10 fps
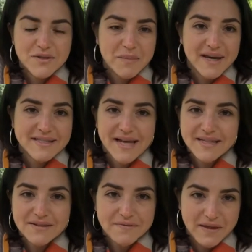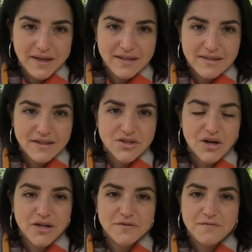to make sense of things and
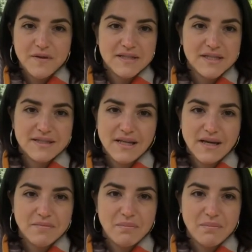try to fit in a certain